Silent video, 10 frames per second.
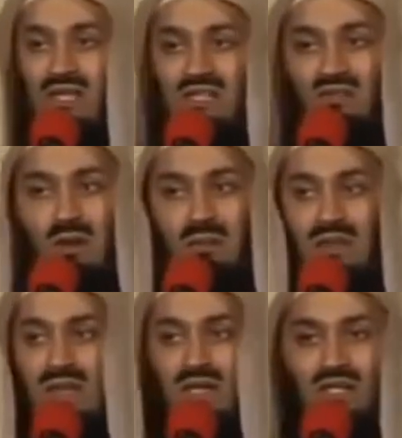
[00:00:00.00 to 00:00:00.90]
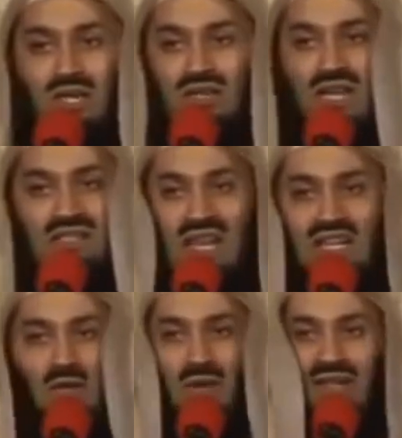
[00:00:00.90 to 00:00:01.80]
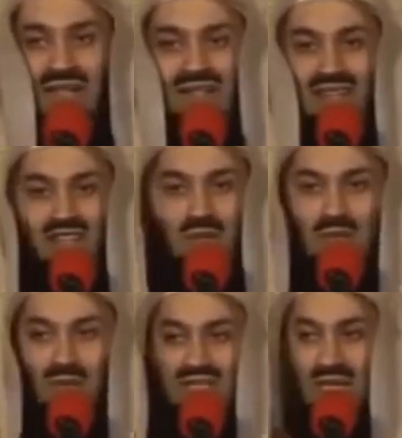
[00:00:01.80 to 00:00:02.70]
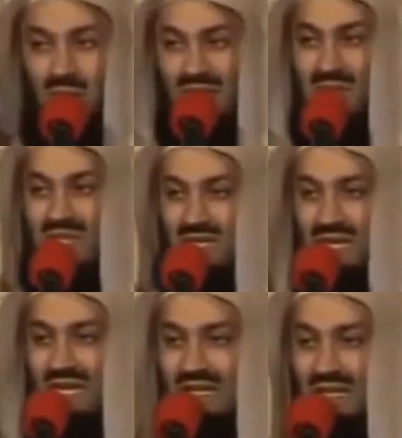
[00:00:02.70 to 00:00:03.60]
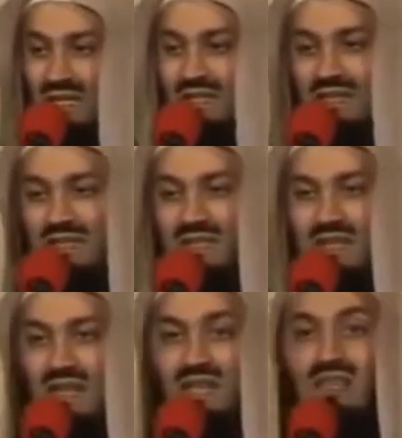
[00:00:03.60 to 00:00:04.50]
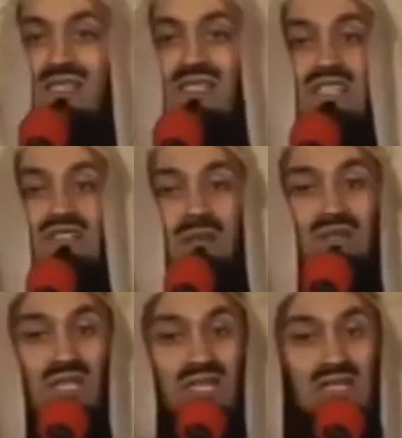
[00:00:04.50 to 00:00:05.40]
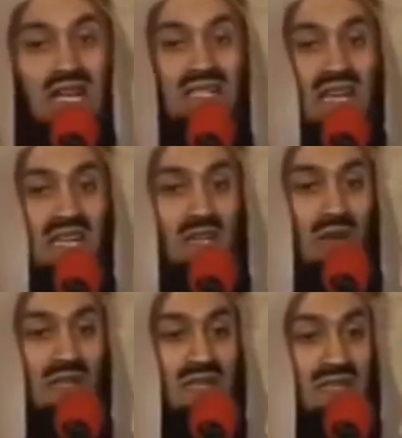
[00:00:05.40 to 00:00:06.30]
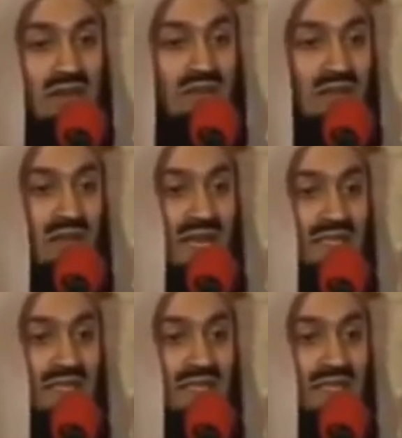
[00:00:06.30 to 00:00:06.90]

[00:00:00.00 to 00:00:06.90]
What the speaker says: This is from Shaitan's handiwork. Remember we said blame Shaitan? Yes. This is from Shaitan's handiwork. The devil